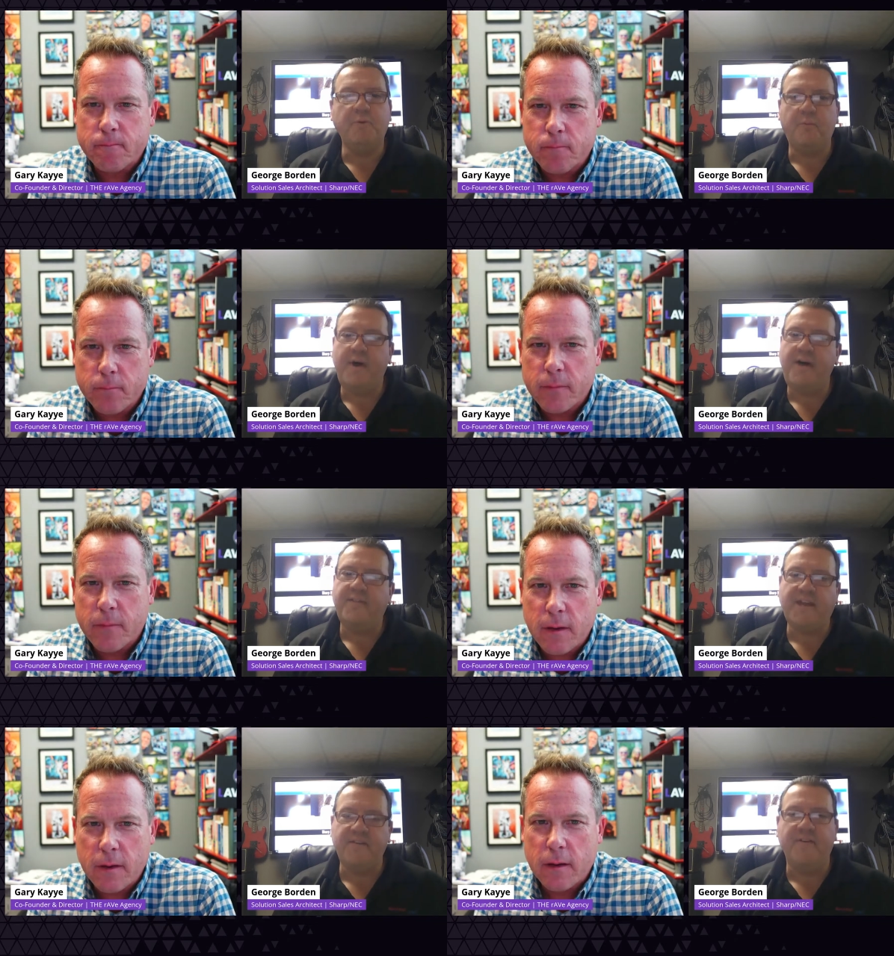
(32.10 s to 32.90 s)
Speaker 1: doing well.
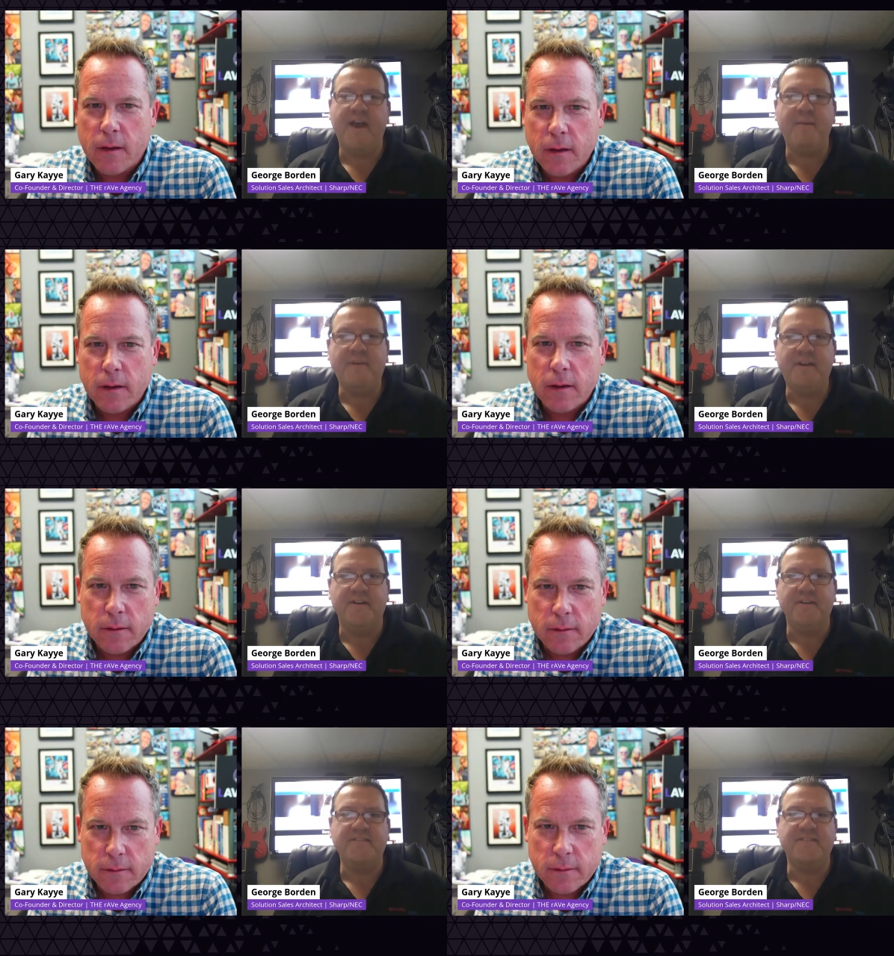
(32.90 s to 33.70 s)
Thank you for having me
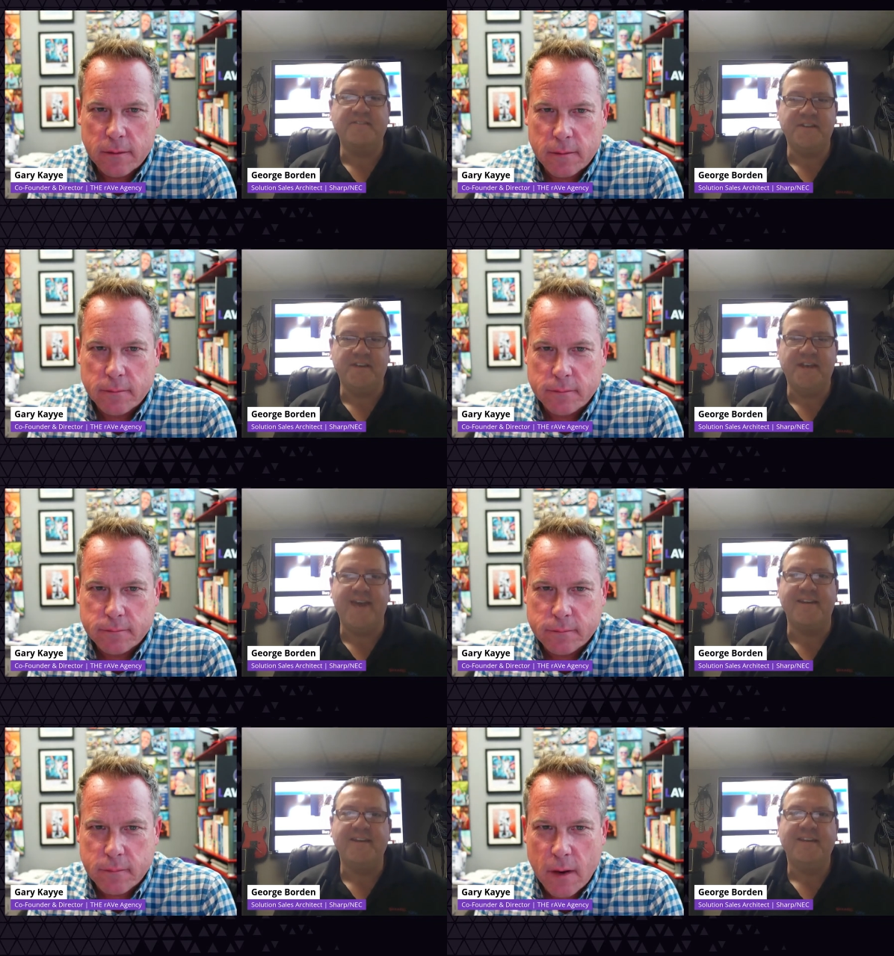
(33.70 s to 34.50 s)
here. Nice to see you
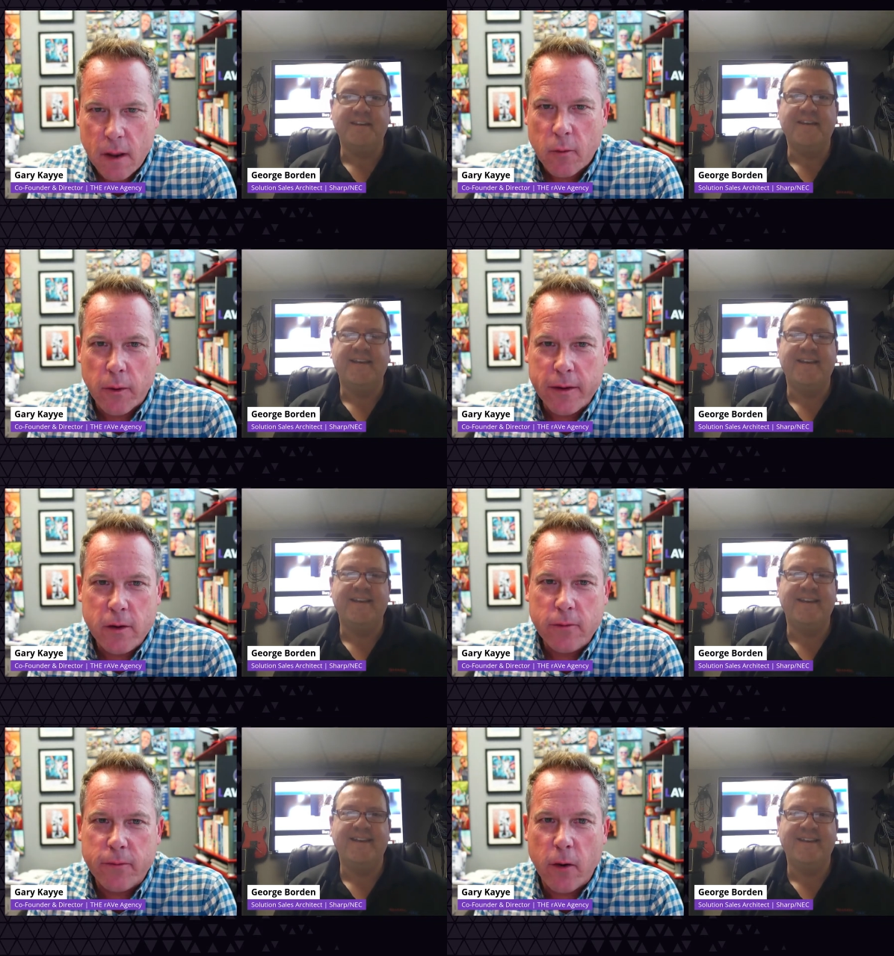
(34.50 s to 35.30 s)
again.
Speaker 2: Well,
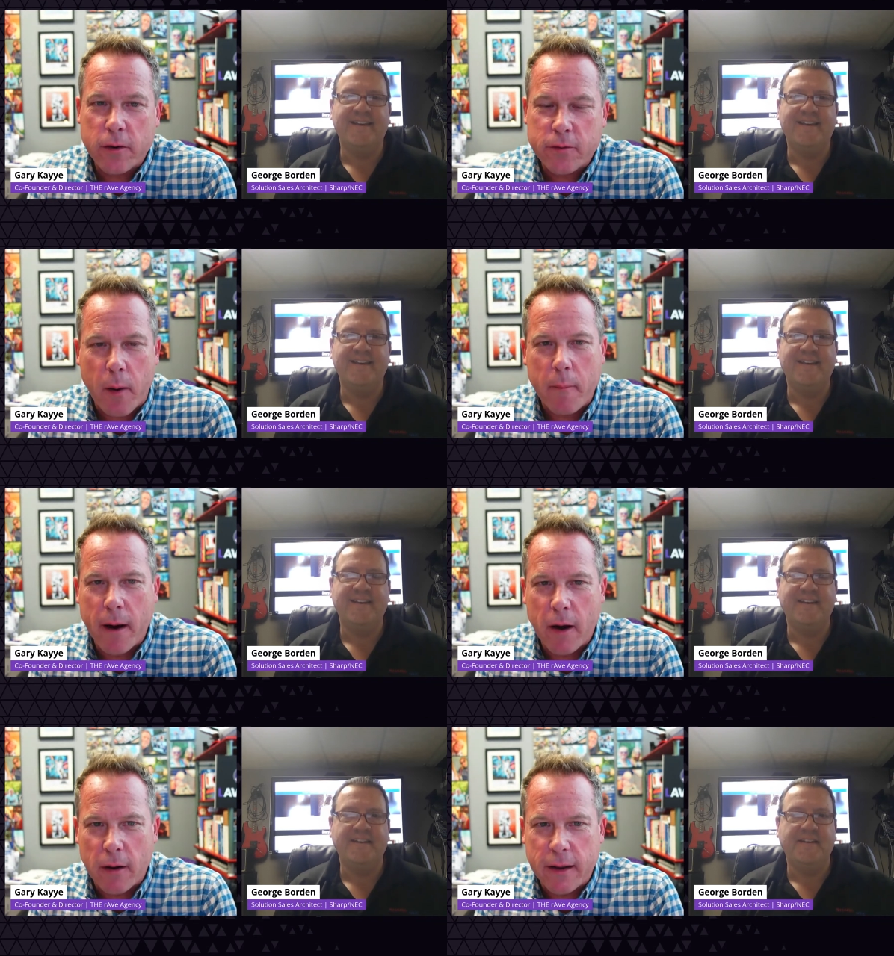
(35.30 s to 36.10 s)
you've focused
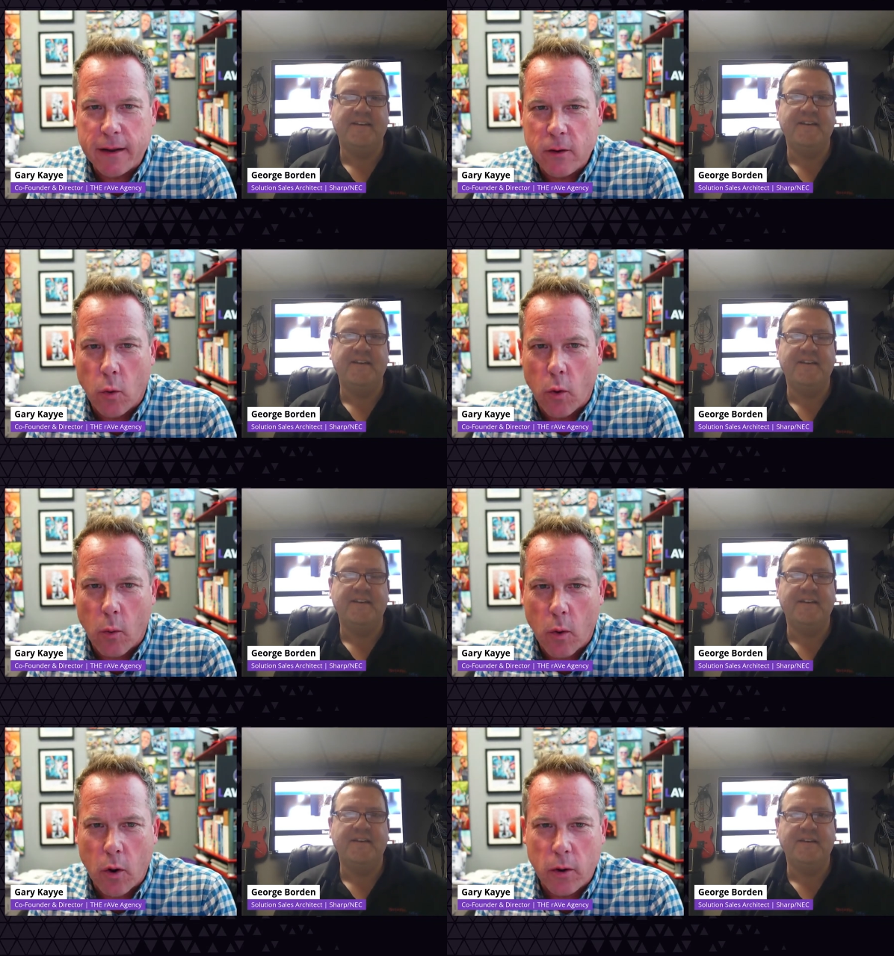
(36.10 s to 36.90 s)
primarily,
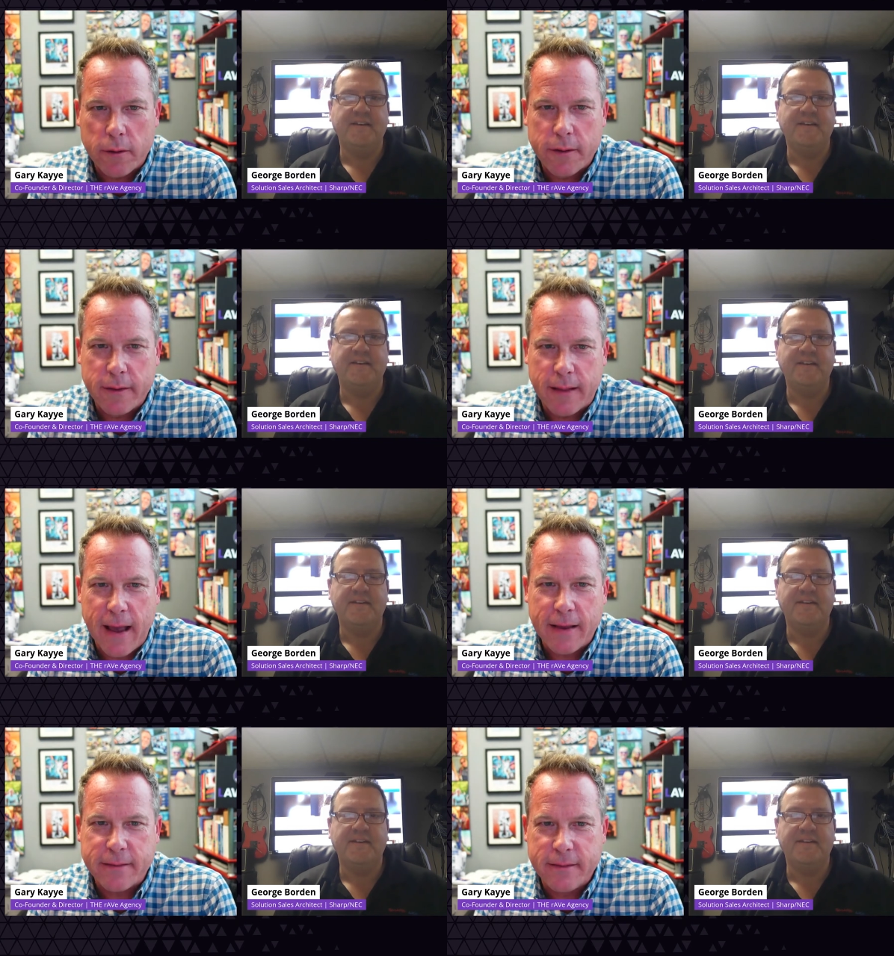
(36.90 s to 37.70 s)
your world in the
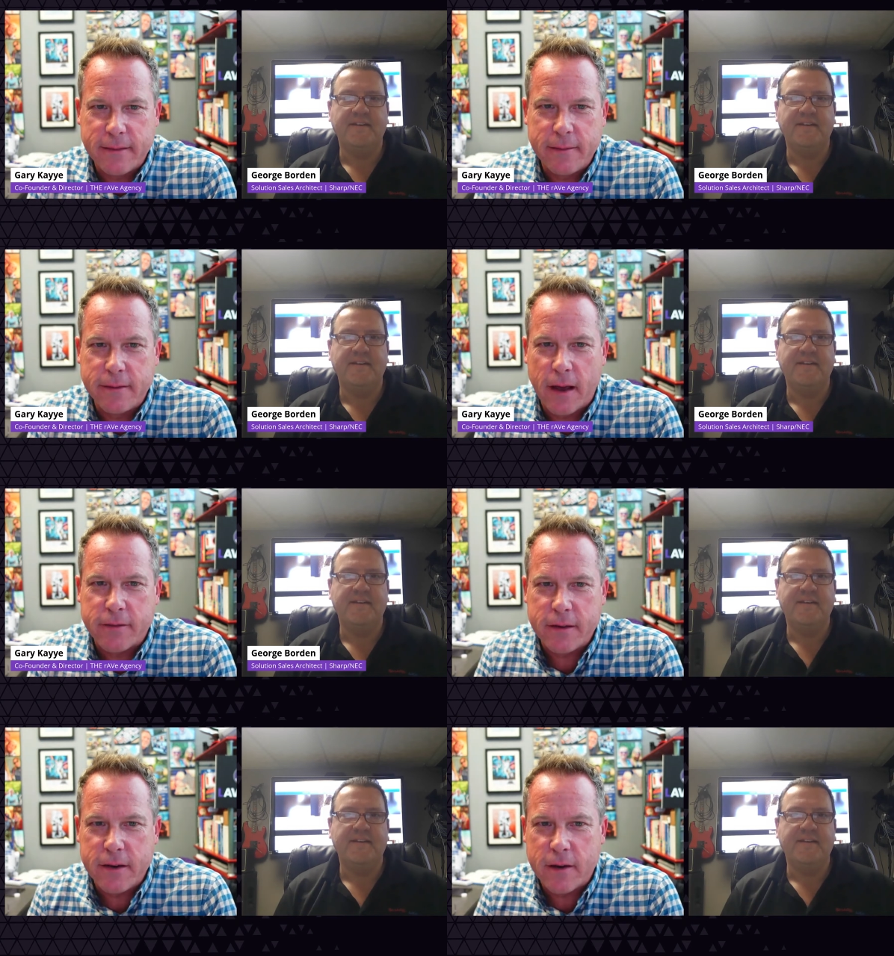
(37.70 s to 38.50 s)
last
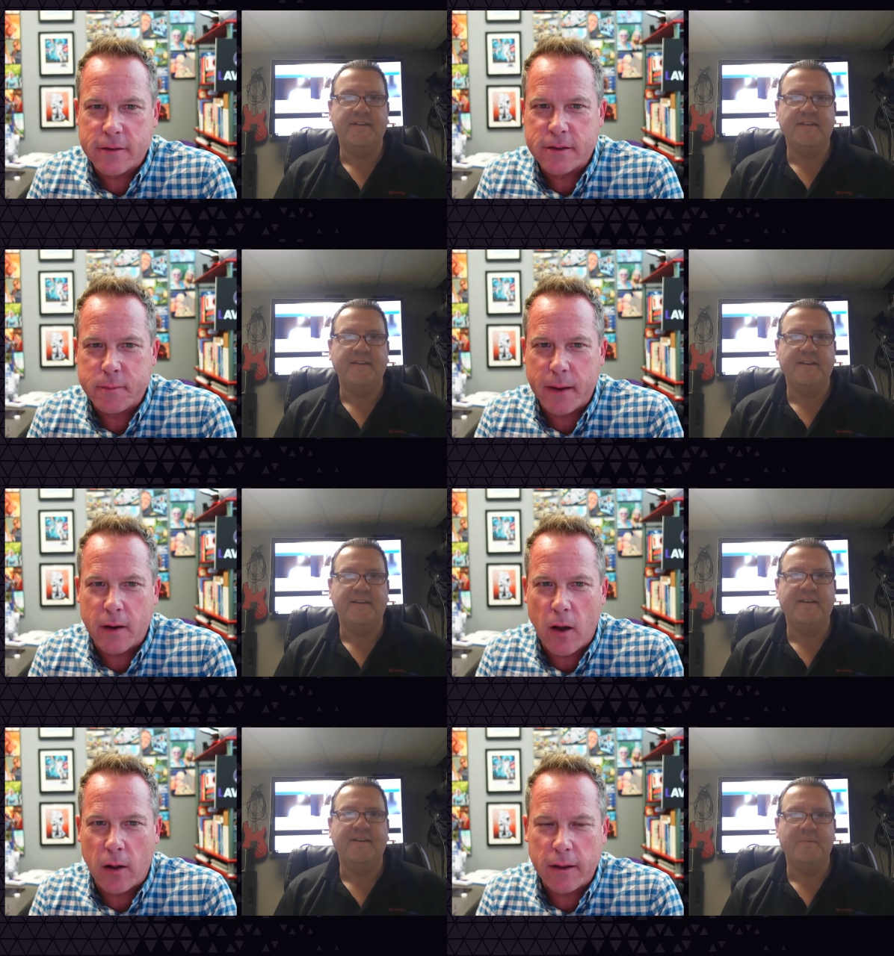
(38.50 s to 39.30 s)
dozen years has
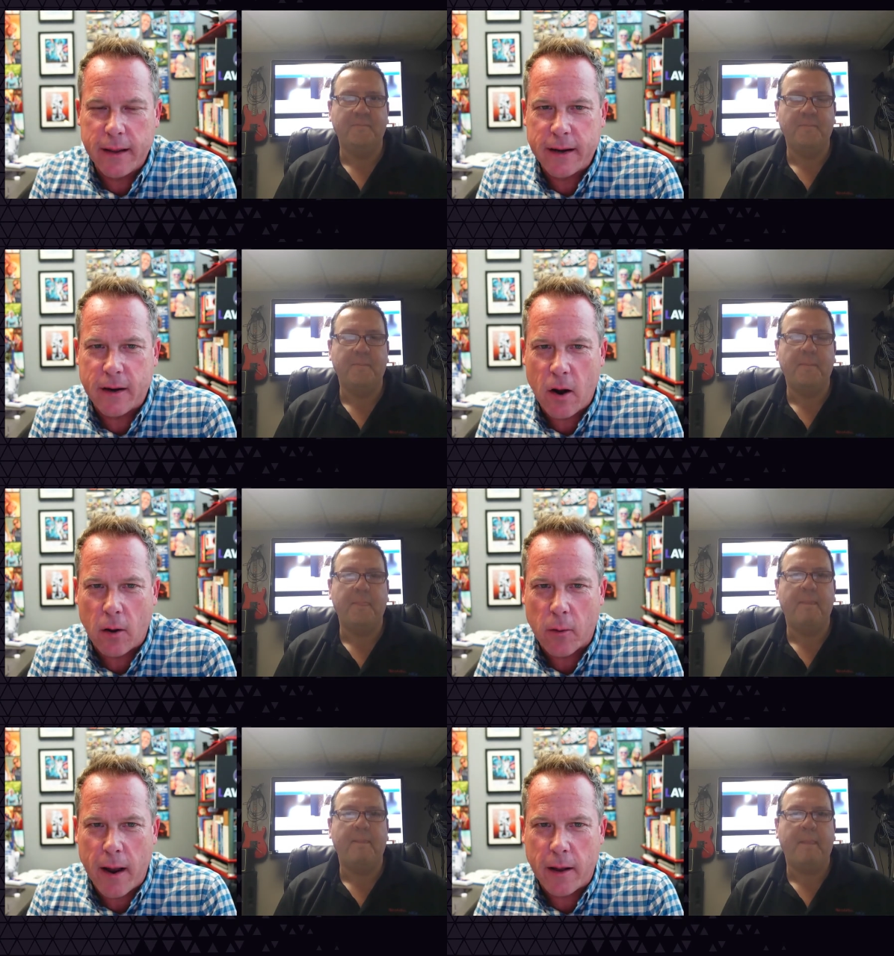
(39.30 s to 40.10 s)
been all in and
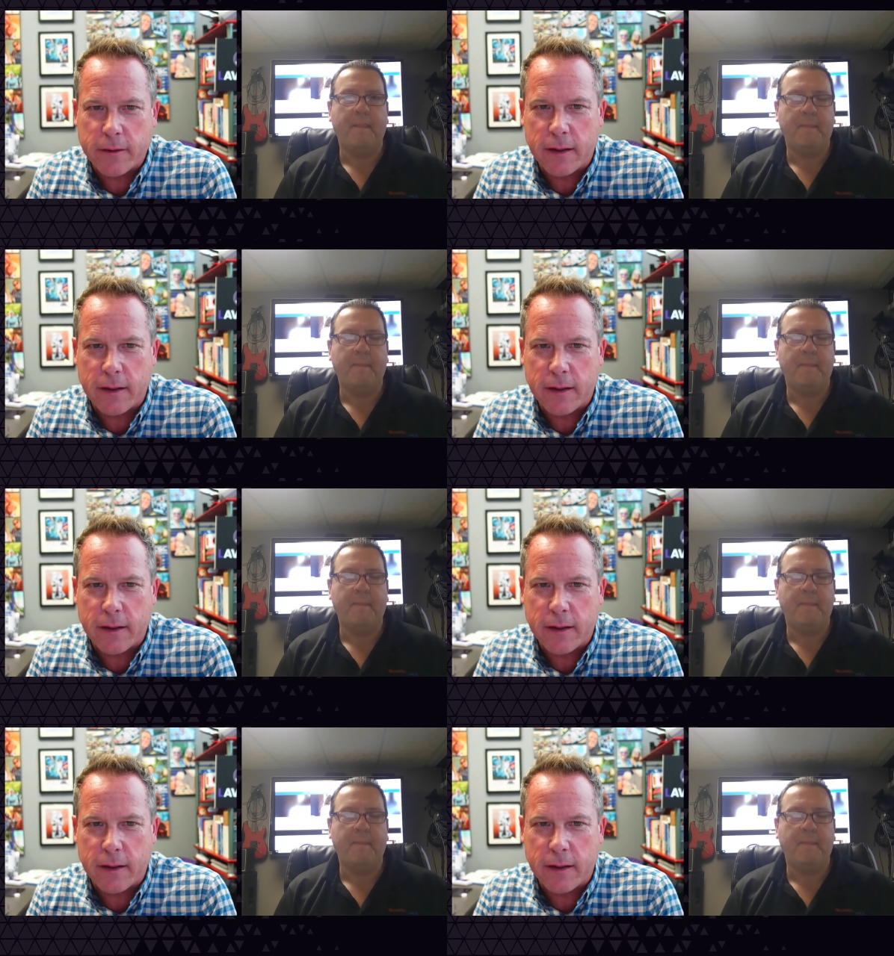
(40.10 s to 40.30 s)
all around